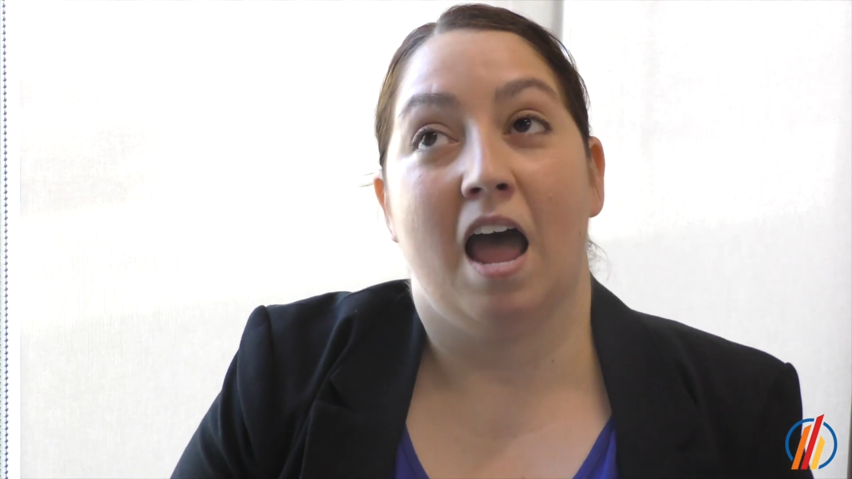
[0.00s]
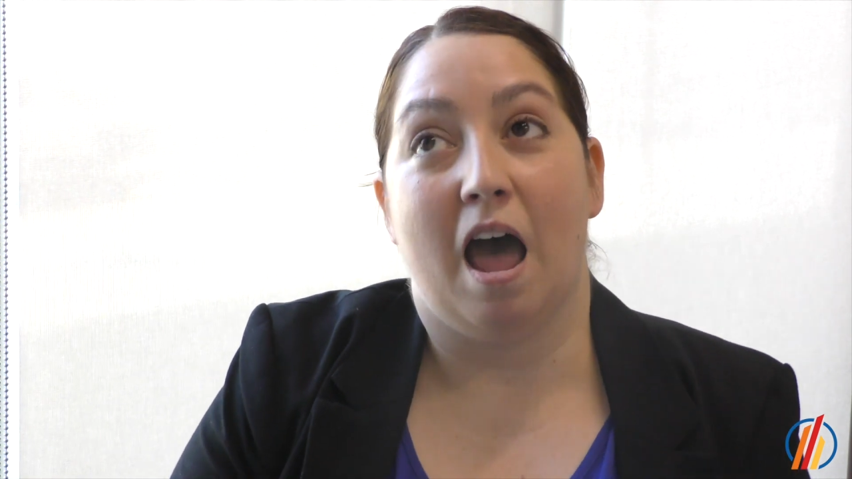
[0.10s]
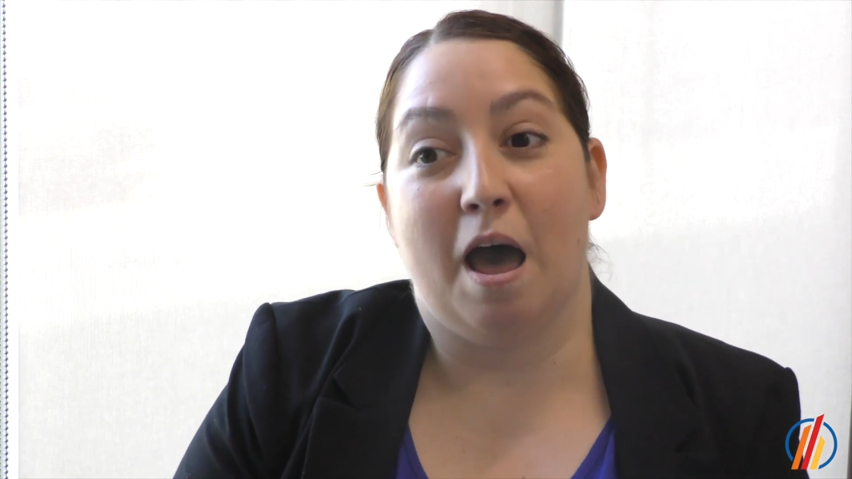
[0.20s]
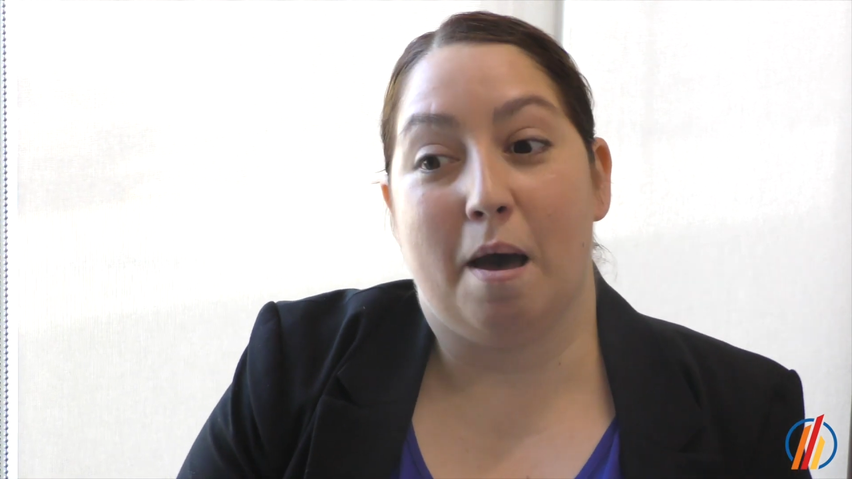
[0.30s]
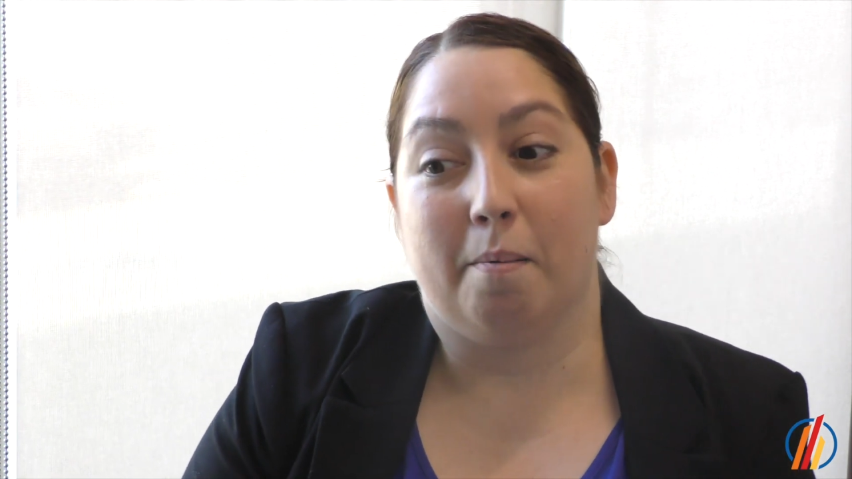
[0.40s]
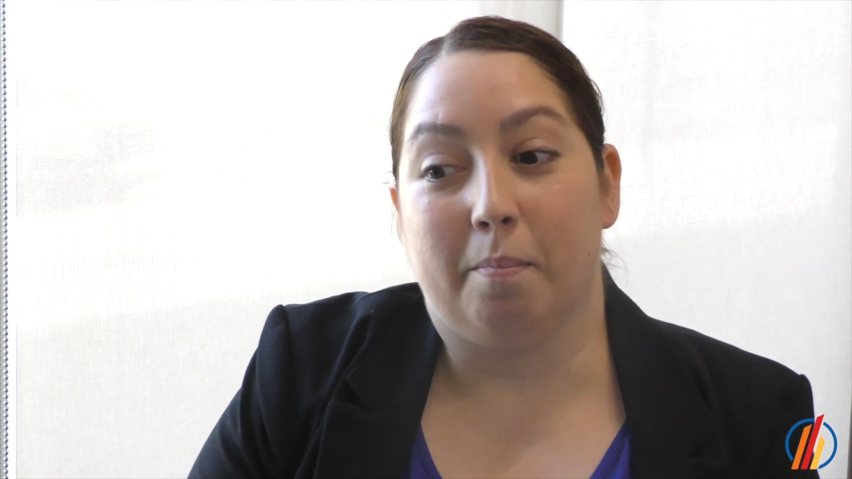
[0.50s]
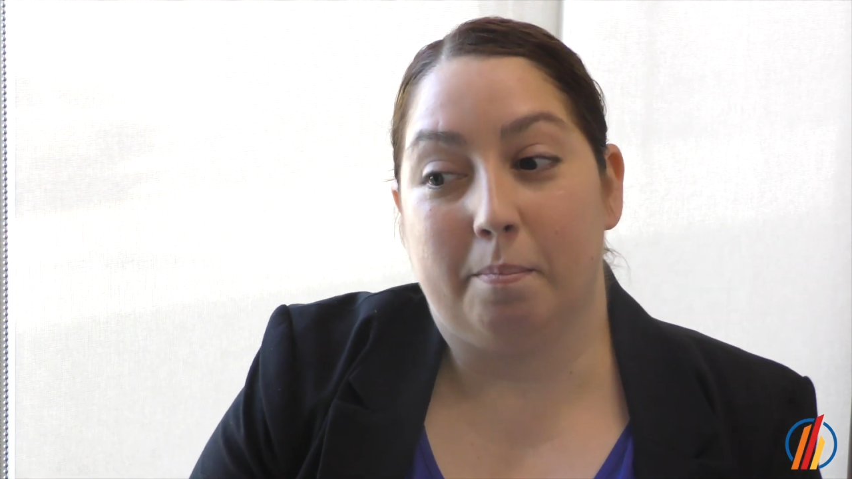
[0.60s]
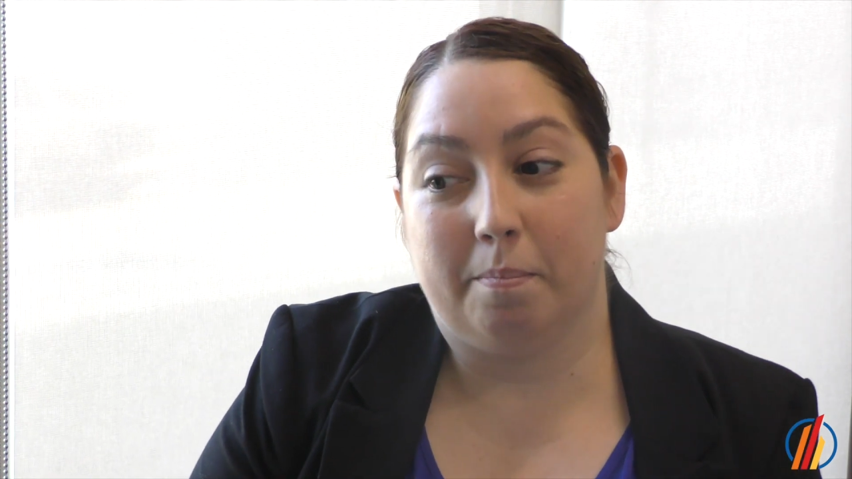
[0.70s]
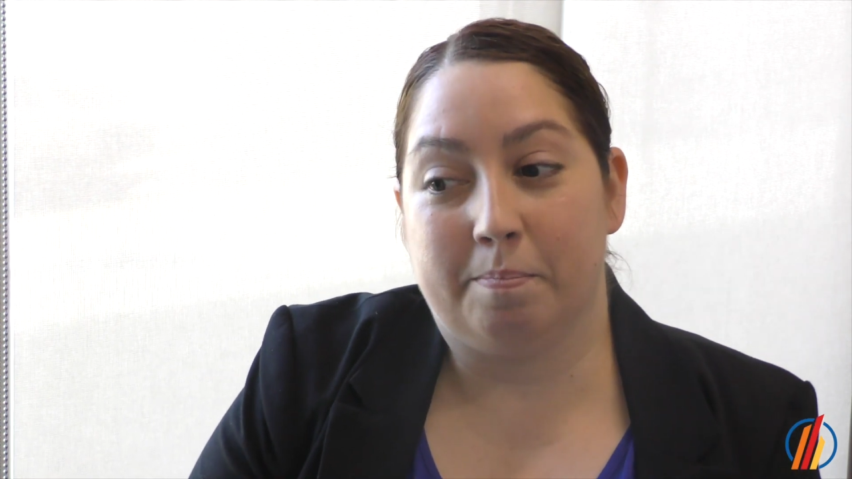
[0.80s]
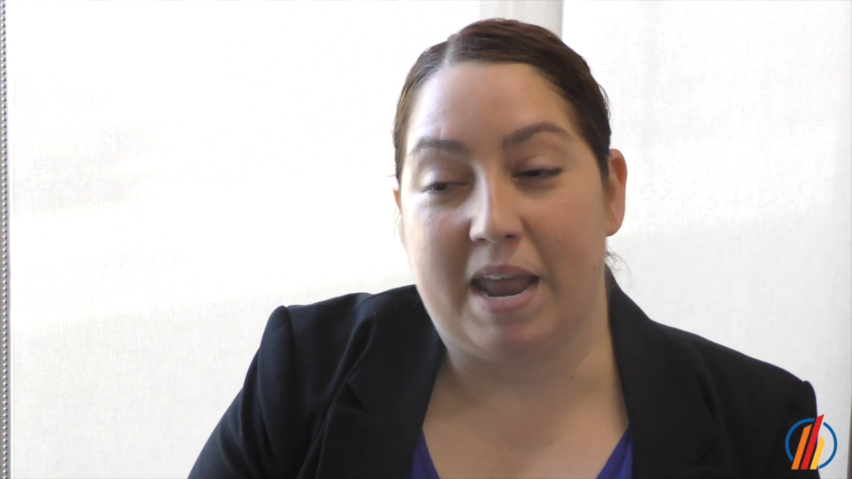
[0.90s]

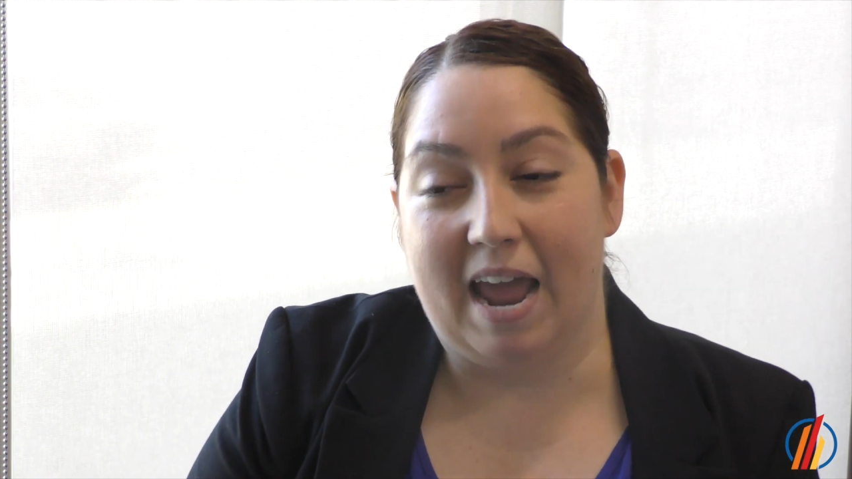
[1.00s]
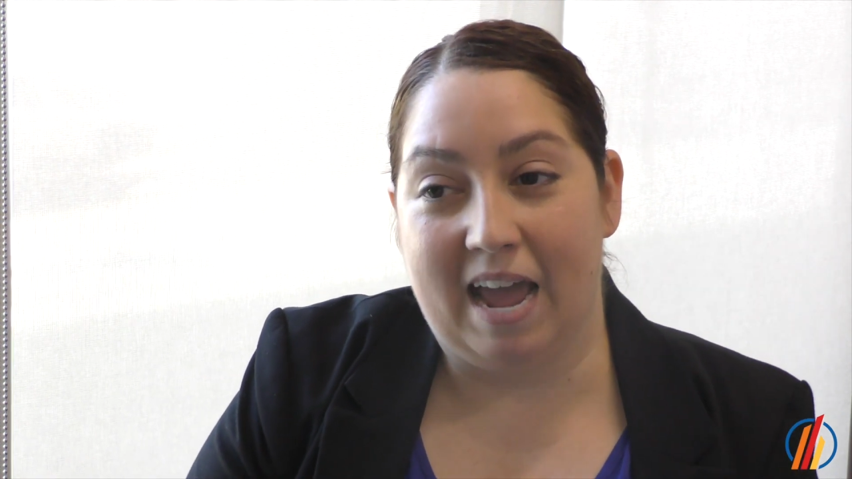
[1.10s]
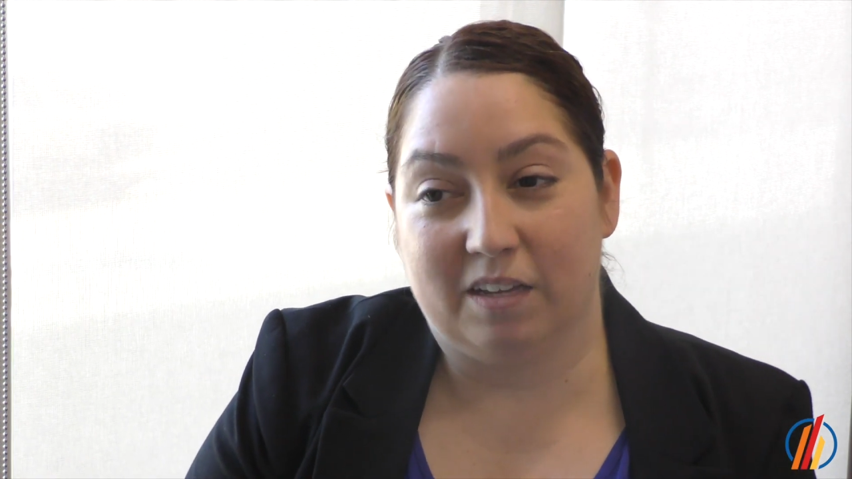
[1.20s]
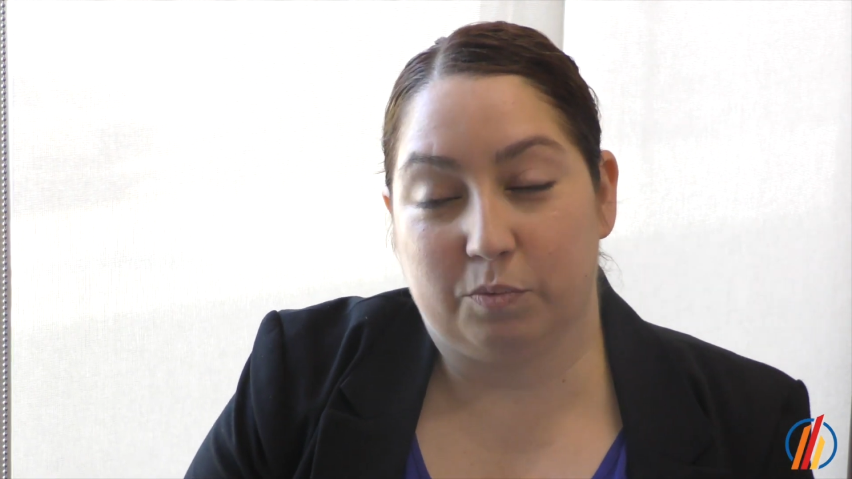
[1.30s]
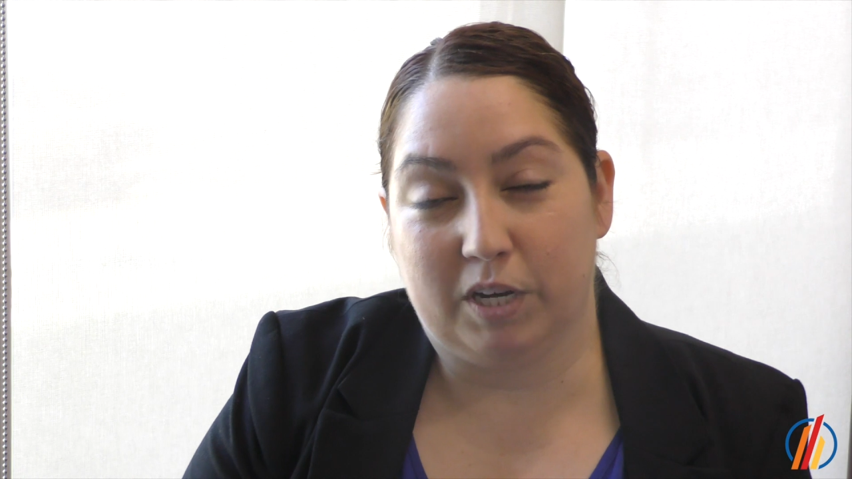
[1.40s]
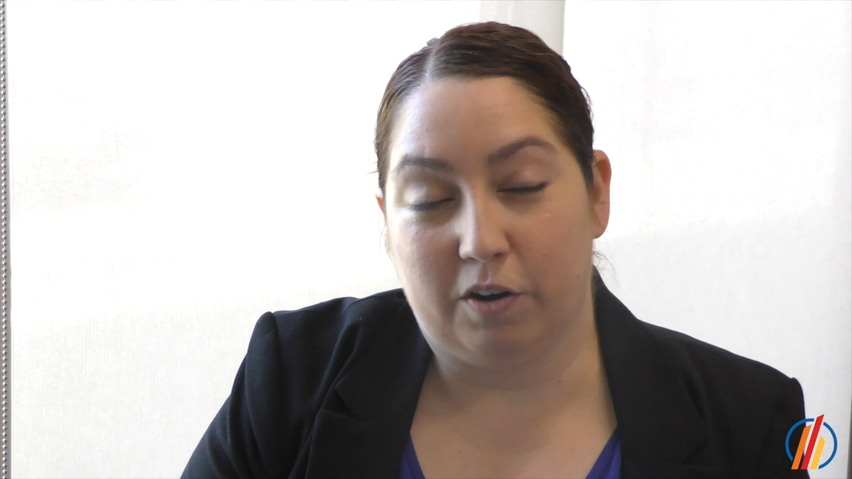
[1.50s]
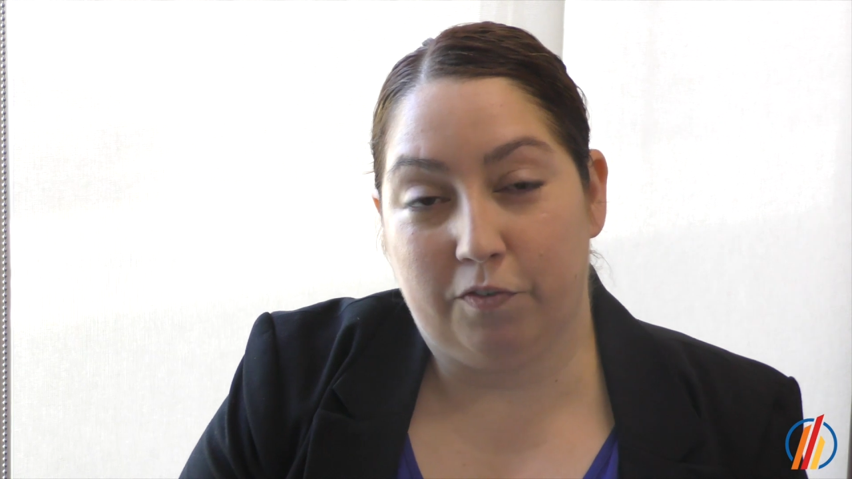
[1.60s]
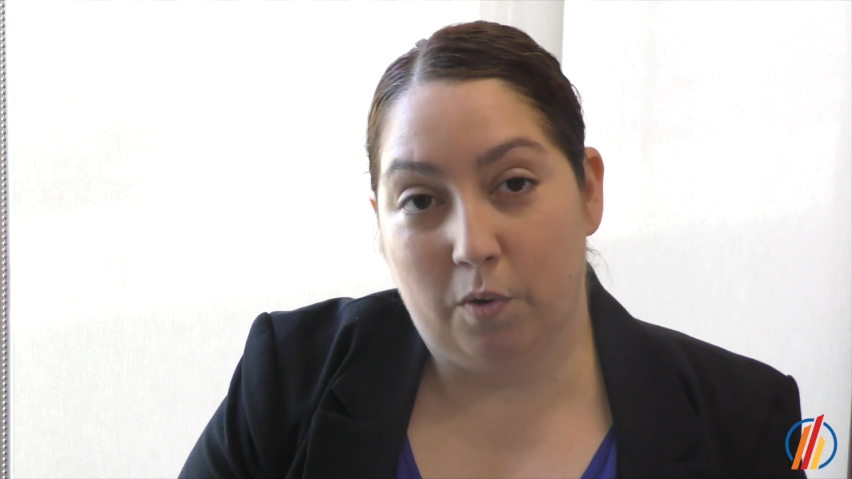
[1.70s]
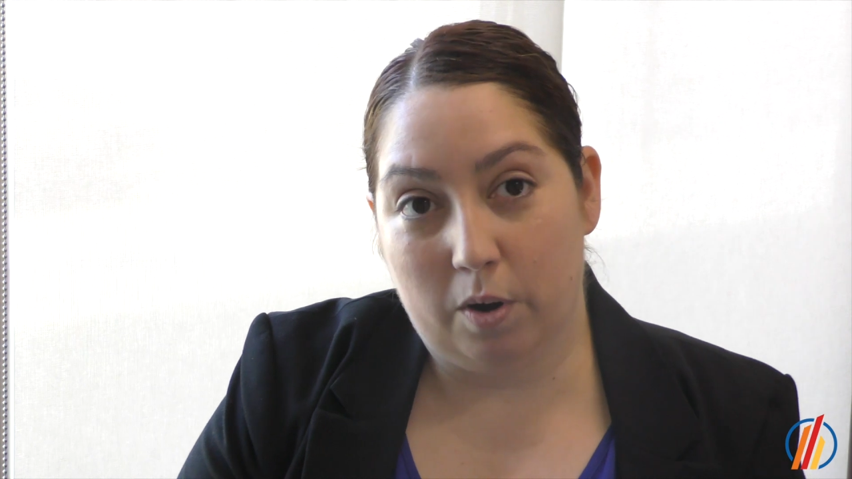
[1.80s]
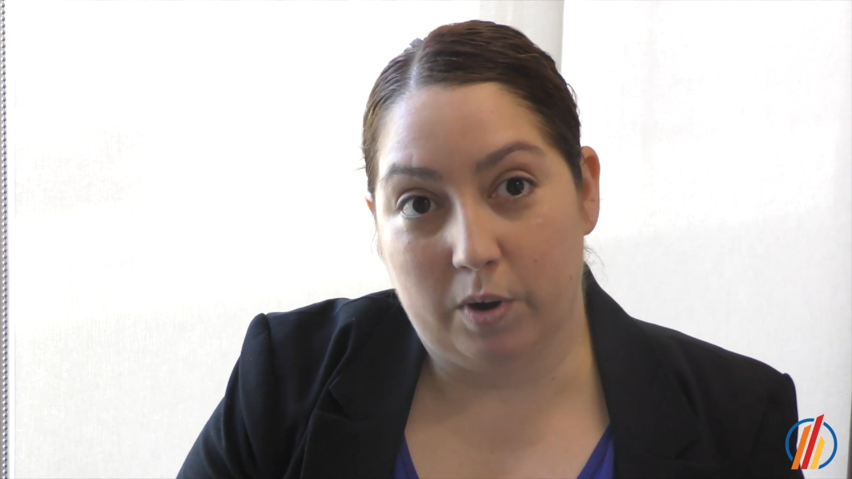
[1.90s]
But as we go
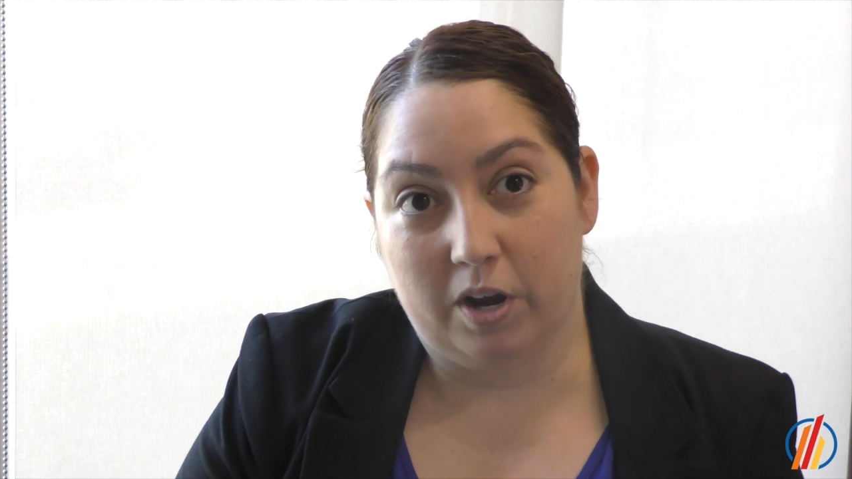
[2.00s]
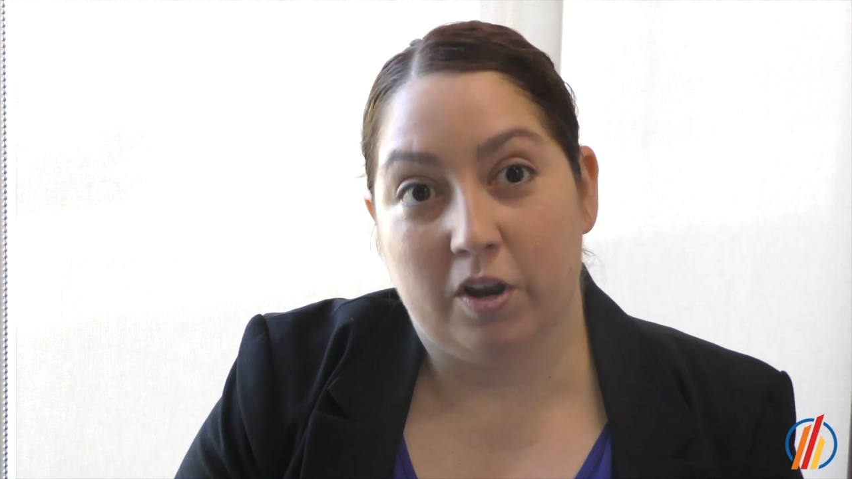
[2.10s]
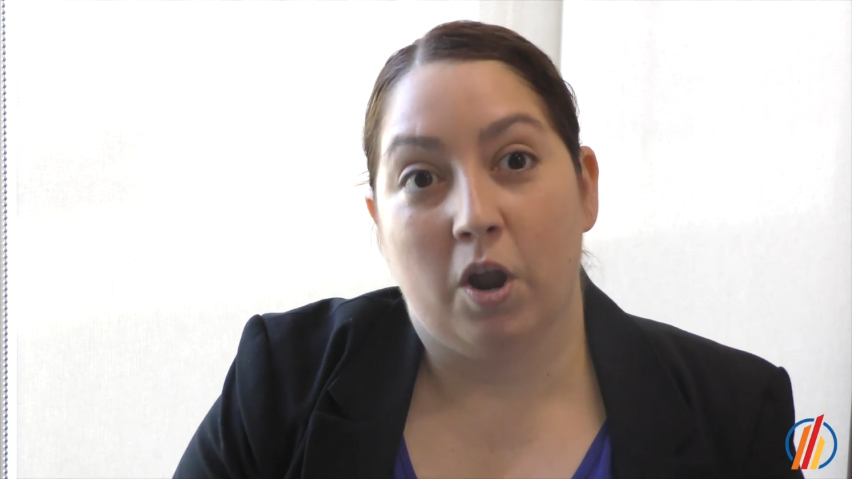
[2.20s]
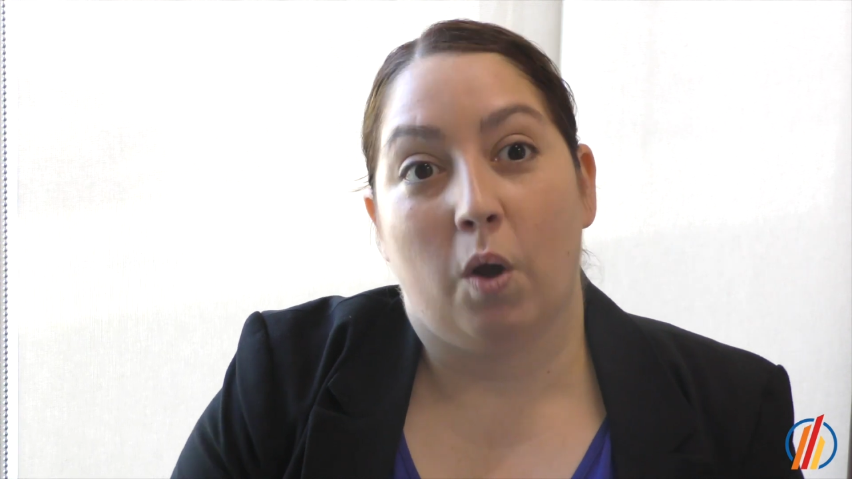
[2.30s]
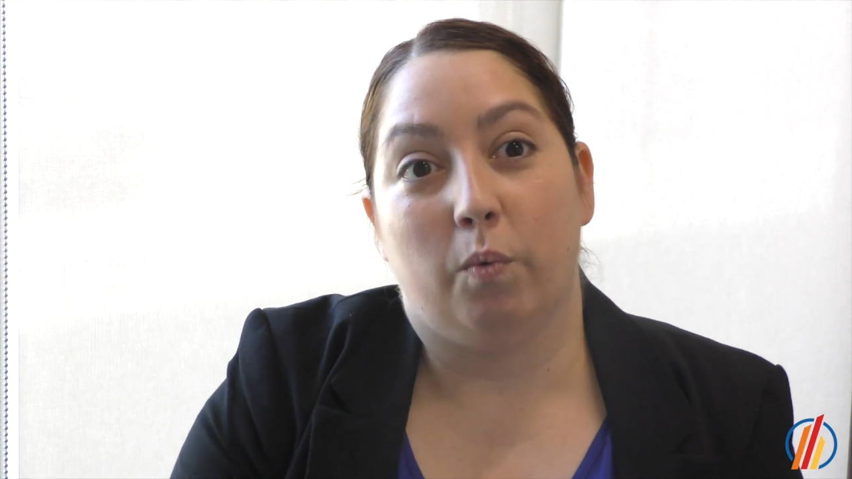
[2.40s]
forward,